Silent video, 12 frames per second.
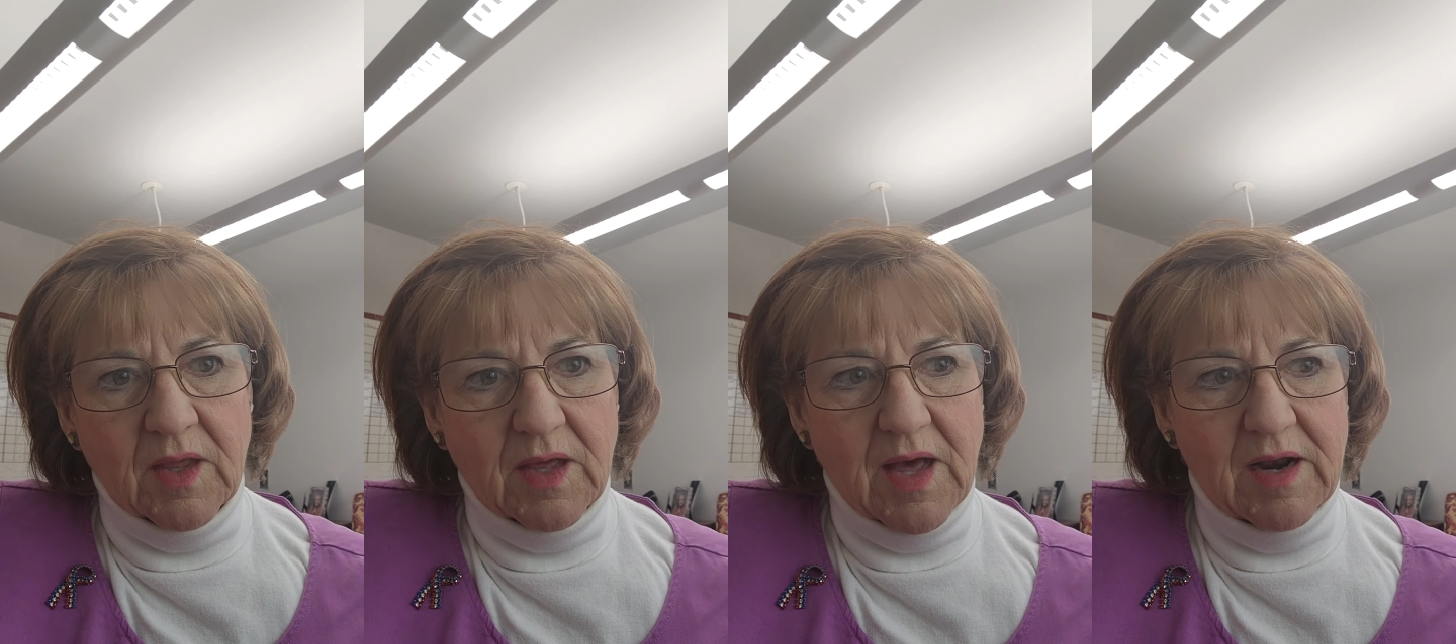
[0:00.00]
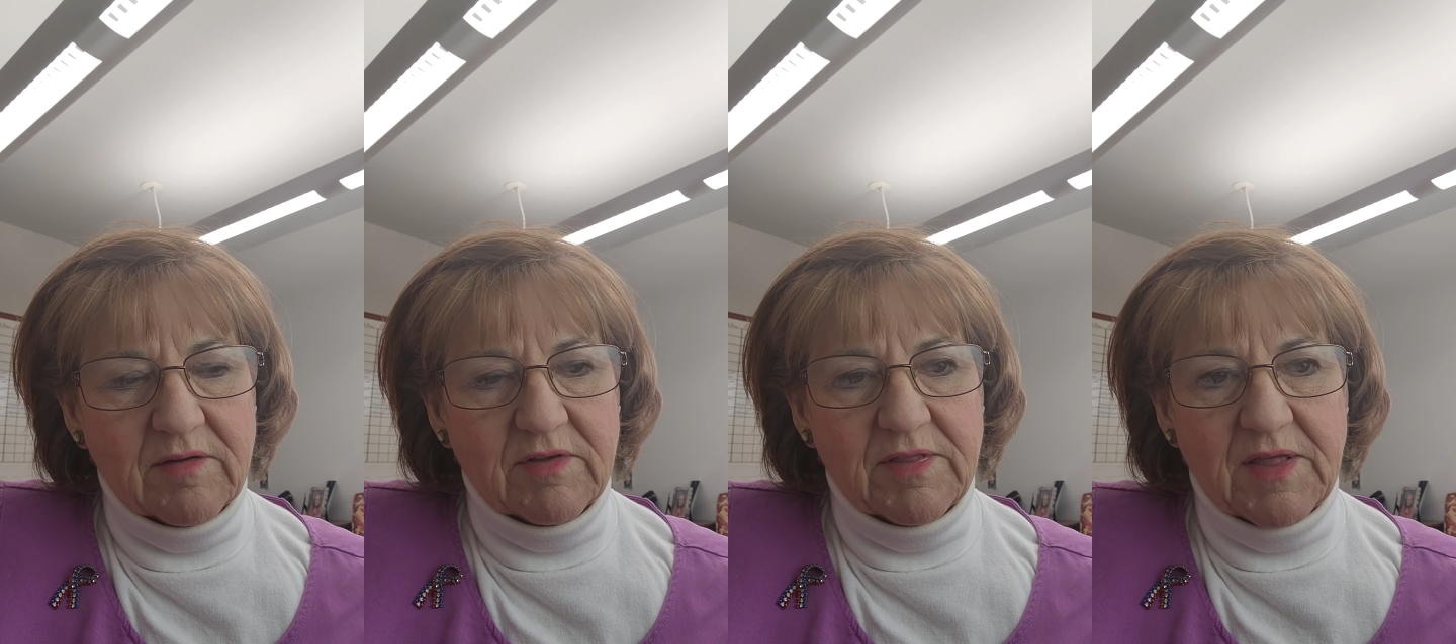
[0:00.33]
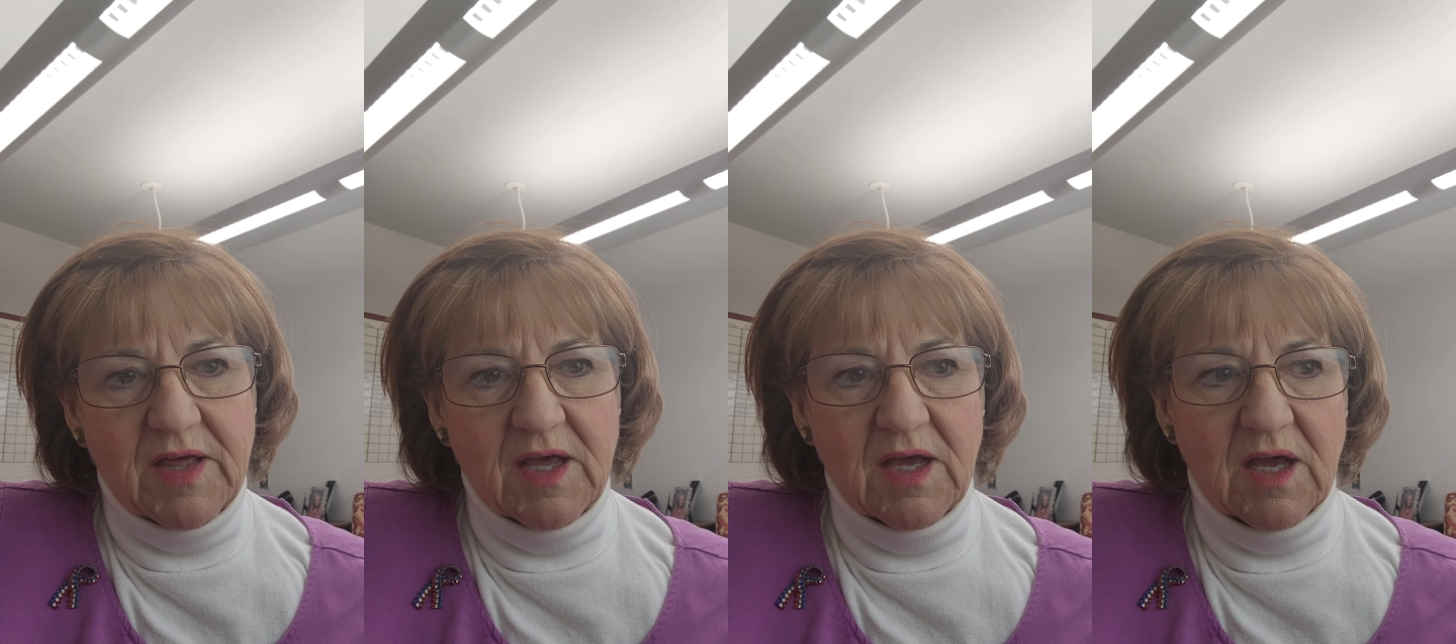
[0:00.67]
kind of a
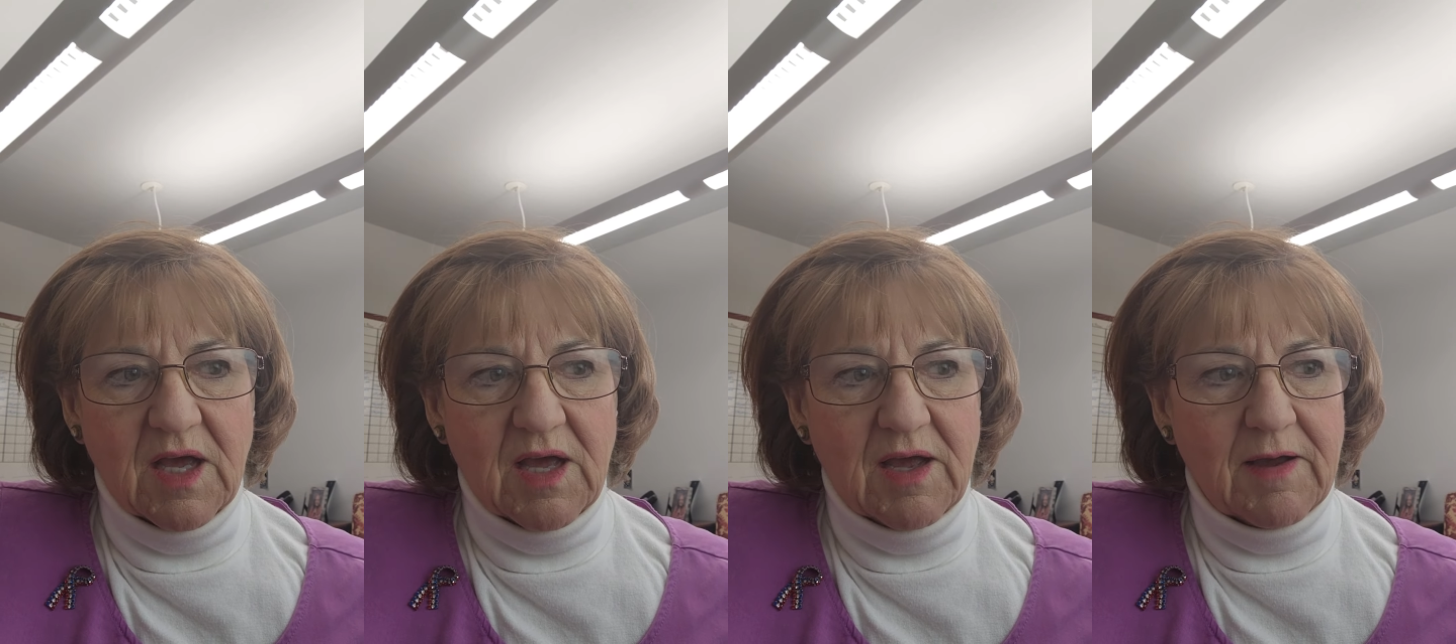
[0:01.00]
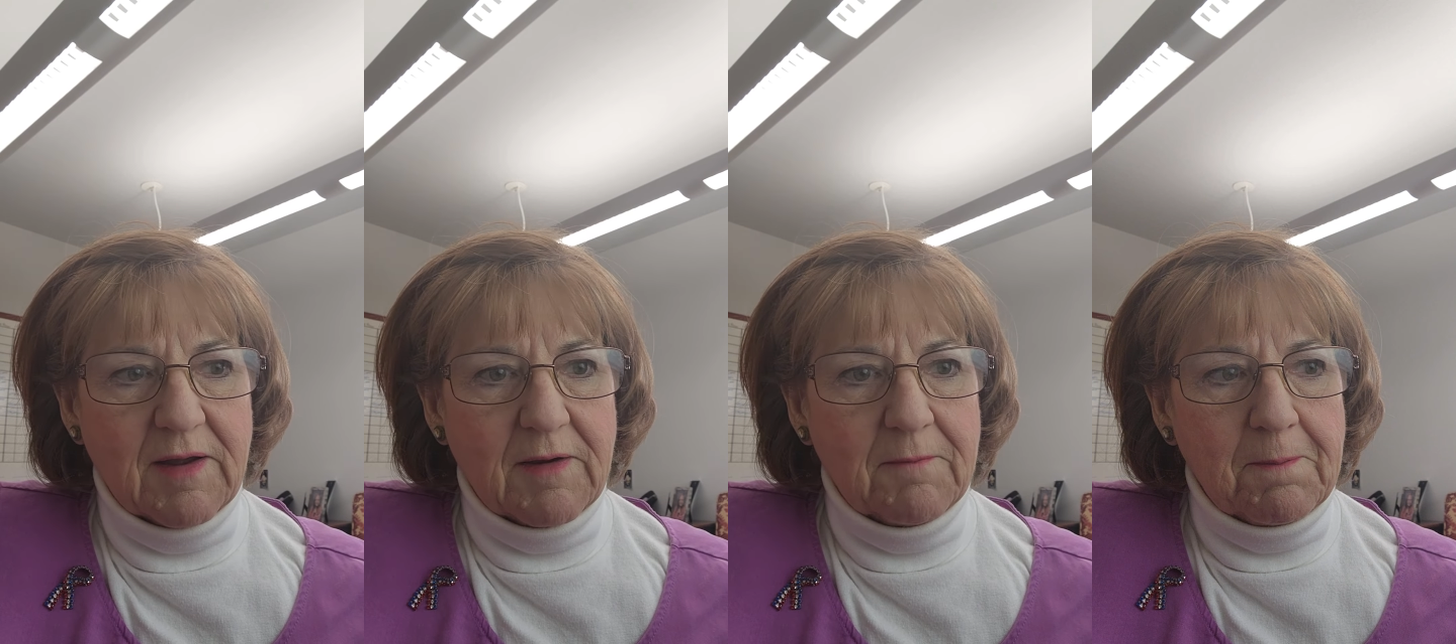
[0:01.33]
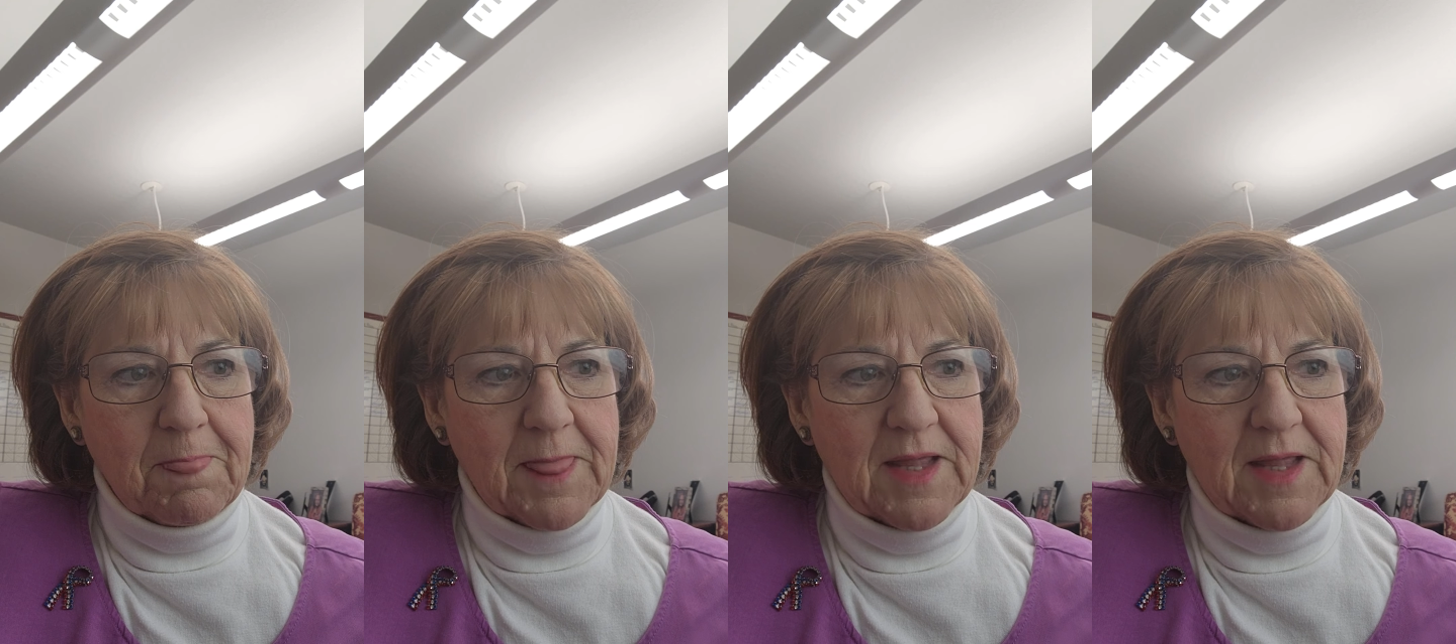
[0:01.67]
thing. And